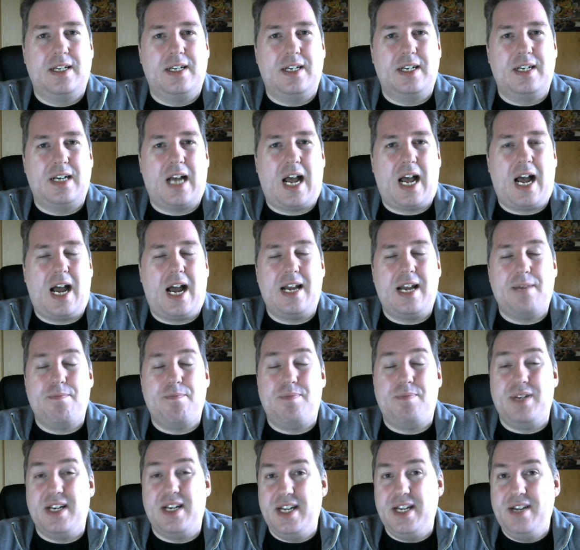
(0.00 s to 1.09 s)
I
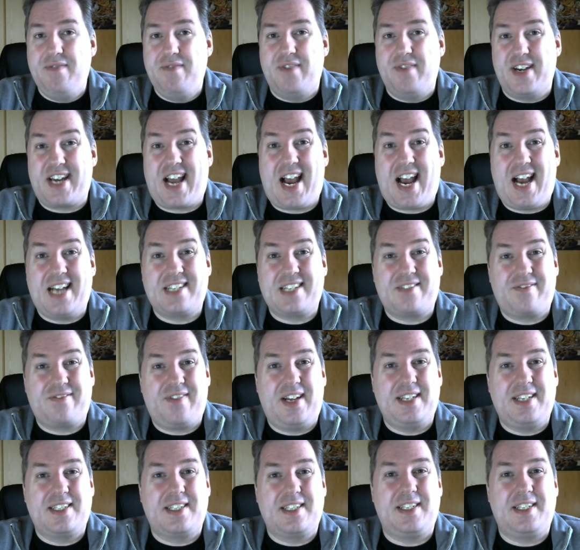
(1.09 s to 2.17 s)
believe it has
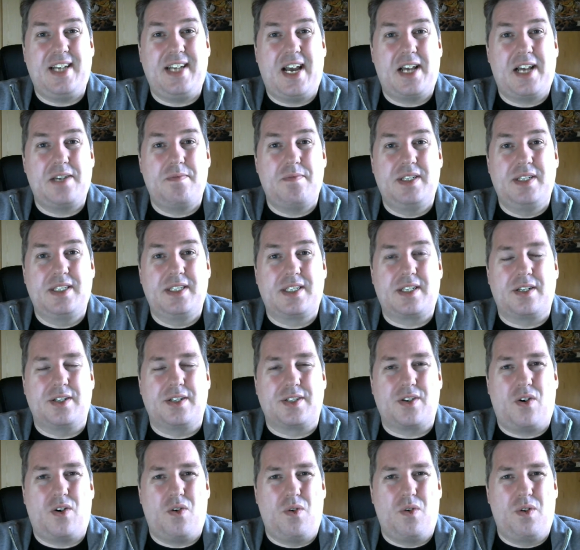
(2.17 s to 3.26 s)
fantasy elements
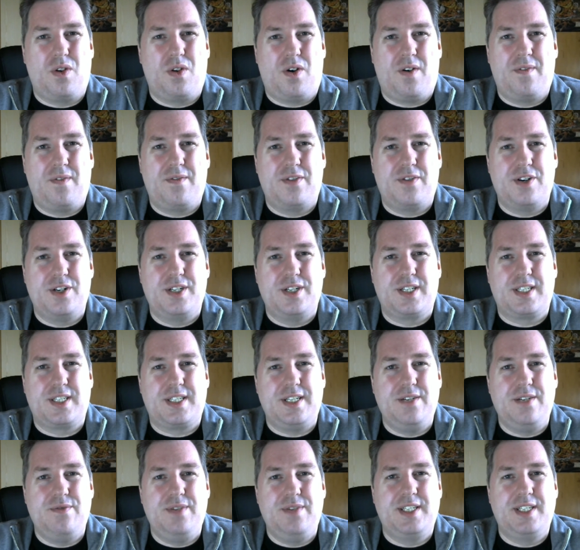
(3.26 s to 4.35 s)
because all of her
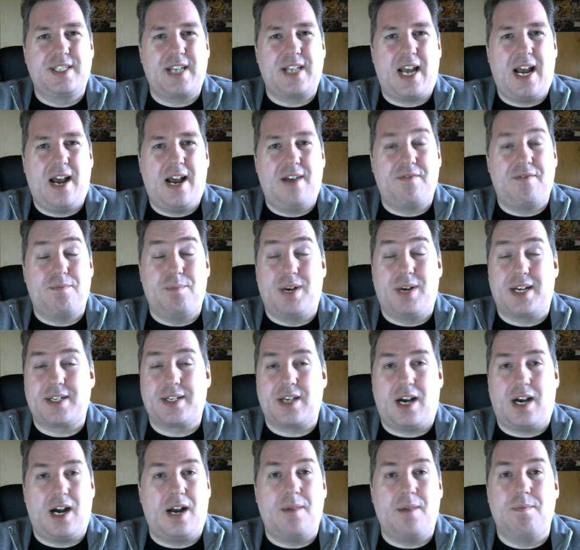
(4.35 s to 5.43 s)
series have,
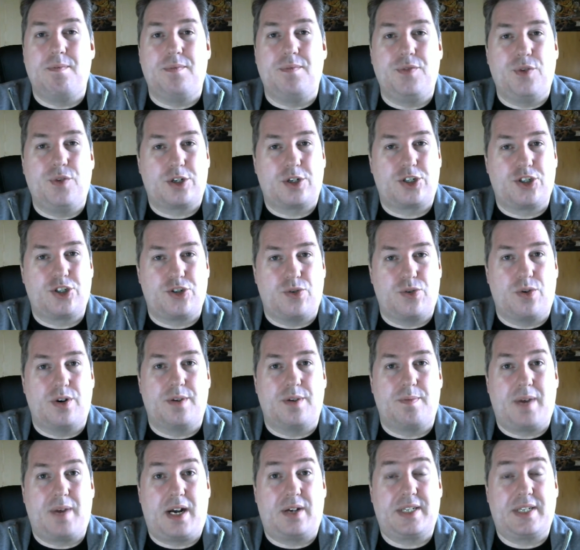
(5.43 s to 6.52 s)
but I'm not sure
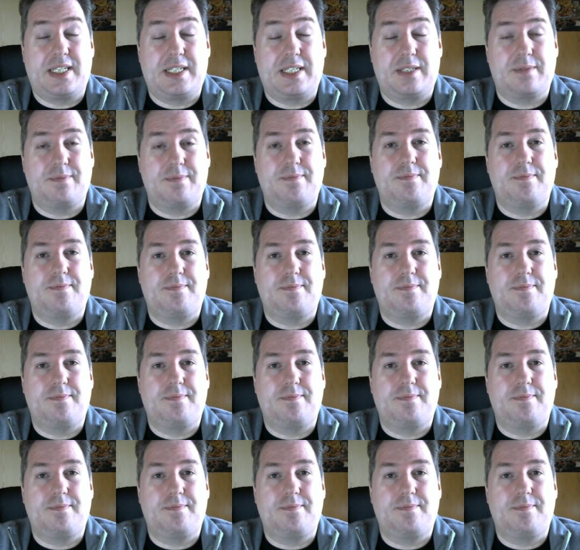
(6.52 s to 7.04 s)
about it.